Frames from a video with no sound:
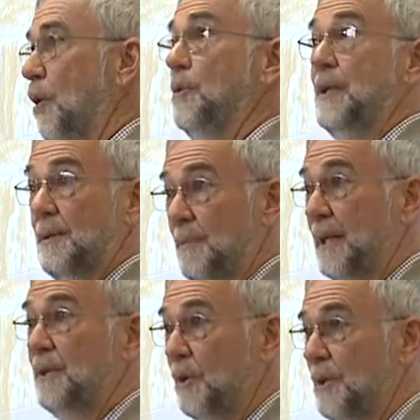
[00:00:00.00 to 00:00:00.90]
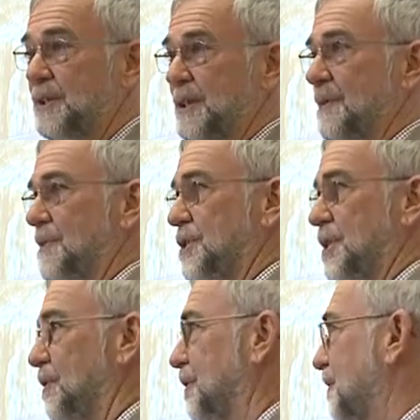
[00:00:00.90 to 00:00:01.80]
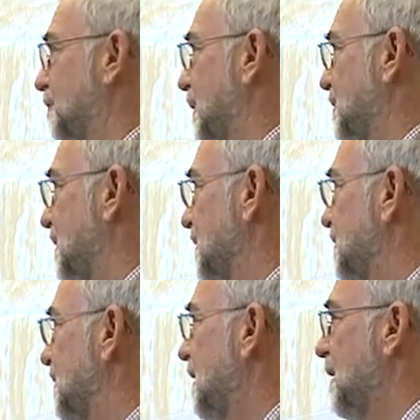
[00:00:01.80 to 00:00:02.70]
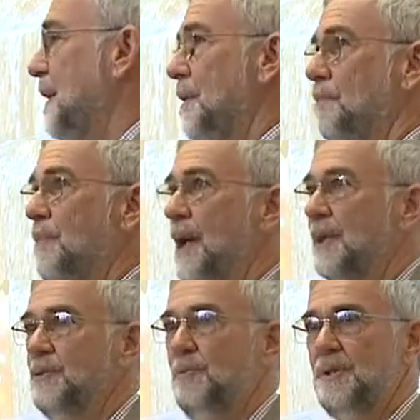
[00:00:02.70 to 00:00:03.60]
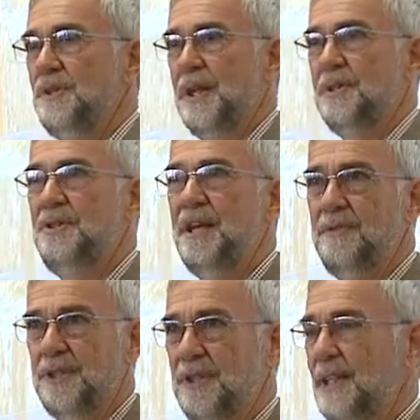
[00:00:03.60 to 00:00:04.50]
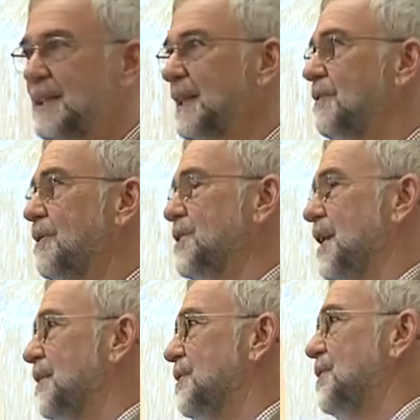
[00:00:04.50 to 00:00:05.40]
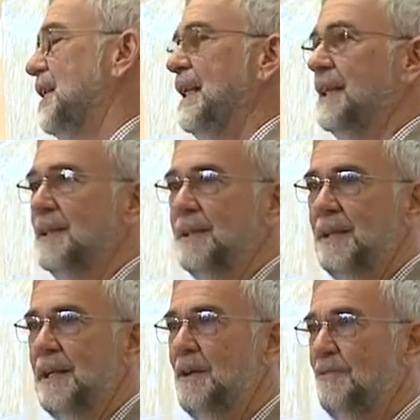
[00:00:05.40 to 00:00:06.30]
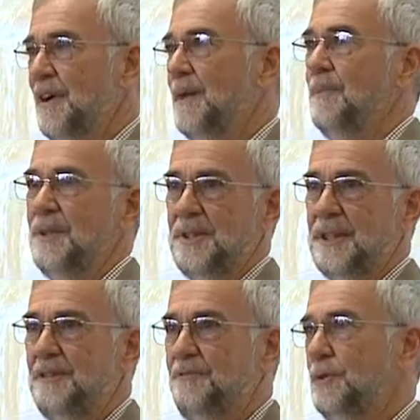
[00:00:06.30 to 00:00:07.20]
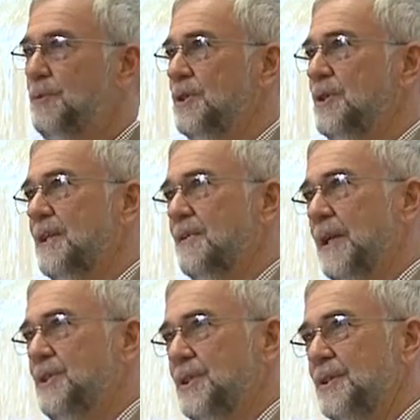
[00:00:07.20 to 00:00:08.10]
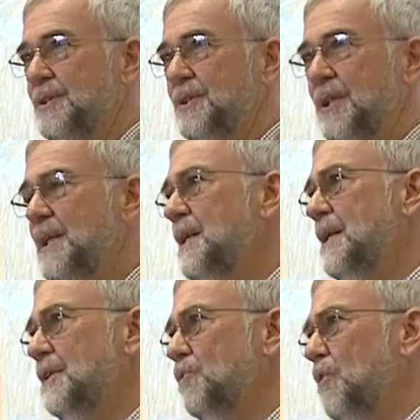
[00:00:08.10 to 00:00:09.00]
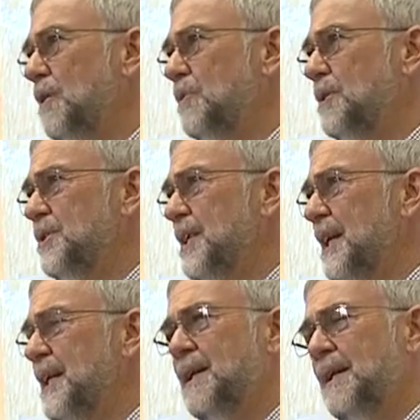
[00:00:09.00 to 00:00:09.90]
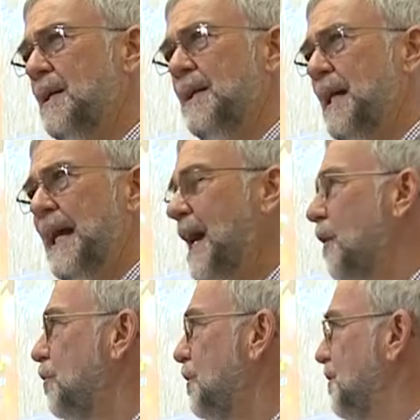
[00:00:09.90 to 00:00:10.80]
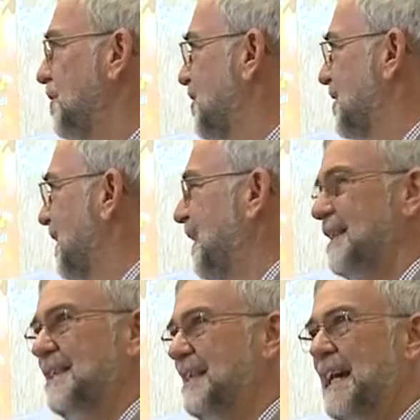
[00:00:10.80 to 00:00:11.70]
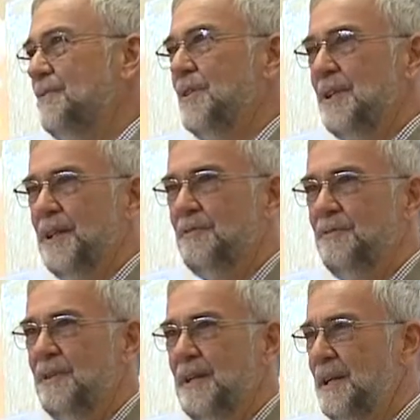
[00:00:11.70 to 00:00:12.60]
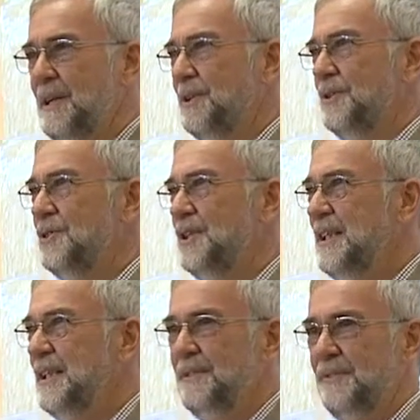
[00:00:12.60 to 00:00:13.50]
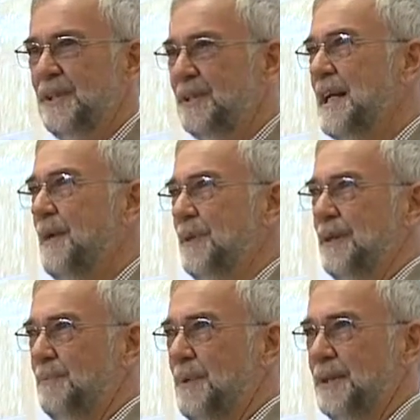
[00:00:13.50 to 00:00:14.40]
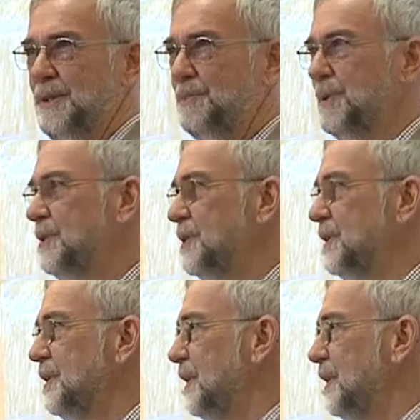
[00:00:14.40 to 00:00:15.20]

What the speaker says: only a minority of the children of prisoners, but with such devastating results in families and in future generations that one would say, how could societies ever have conceived that capital punishment